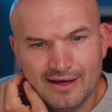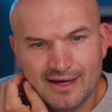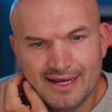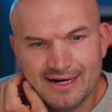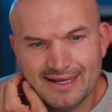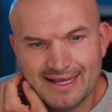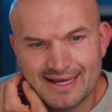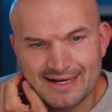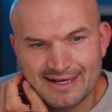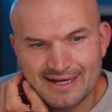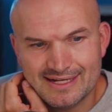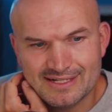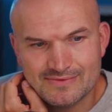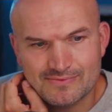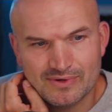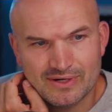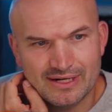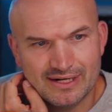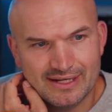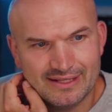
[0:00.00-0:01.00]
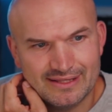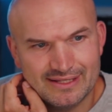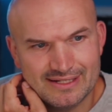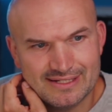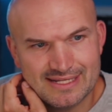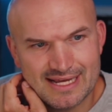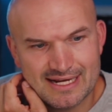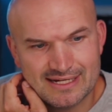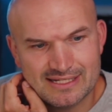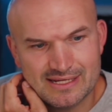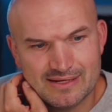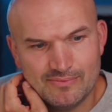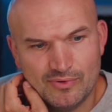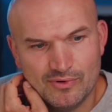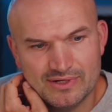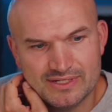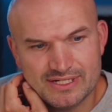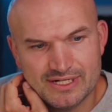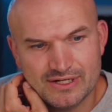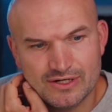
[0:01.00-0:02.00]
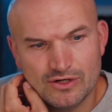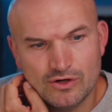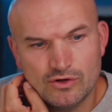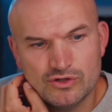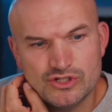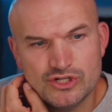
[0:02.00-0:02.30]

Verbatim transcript: And again, guys, we're going to get the exact same points here,